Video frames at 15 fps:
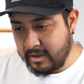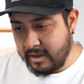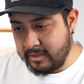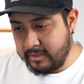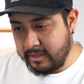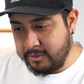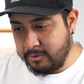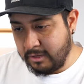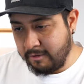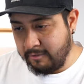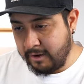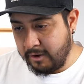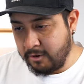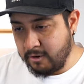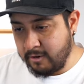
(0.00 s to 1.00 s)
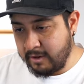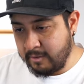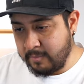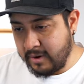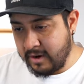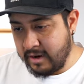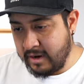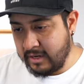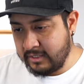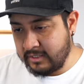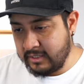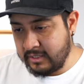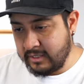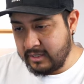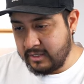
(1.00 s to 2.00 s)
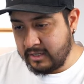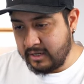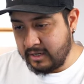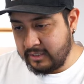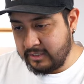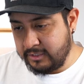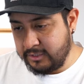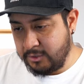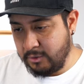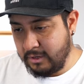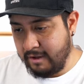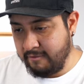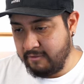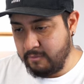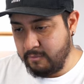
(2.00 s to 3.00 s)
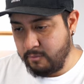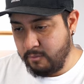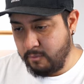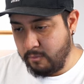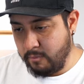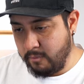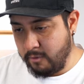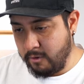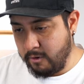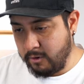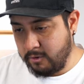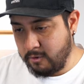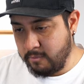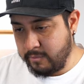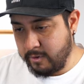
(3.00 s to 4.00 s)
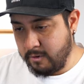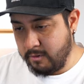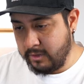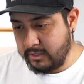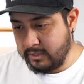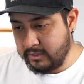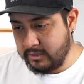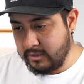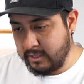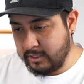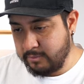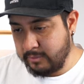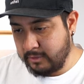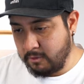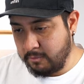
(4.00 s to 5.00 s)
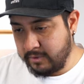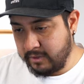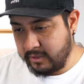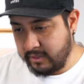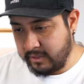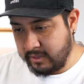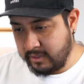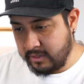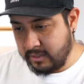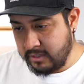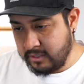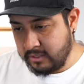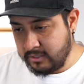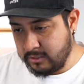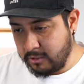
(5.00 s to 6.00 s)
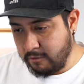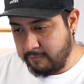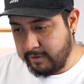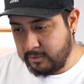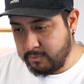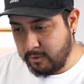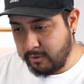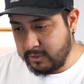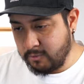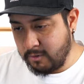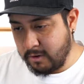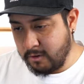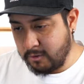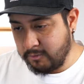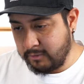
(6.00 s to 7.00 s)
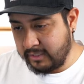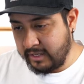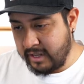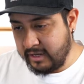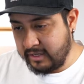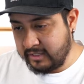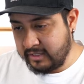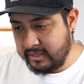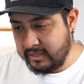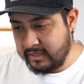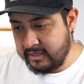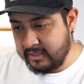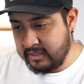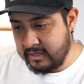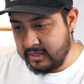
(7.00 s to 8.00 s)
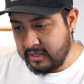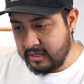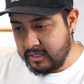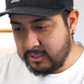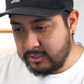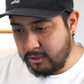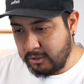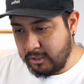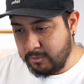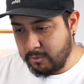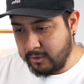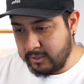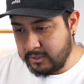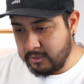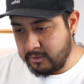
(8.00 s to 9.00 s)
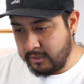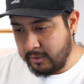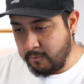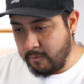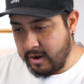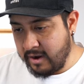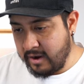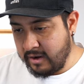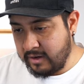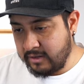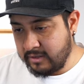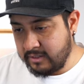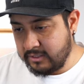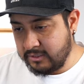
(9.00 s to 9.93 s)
And then you have another part. And you have more components. Let me open here. Surface bodies 118, solid bodies only one.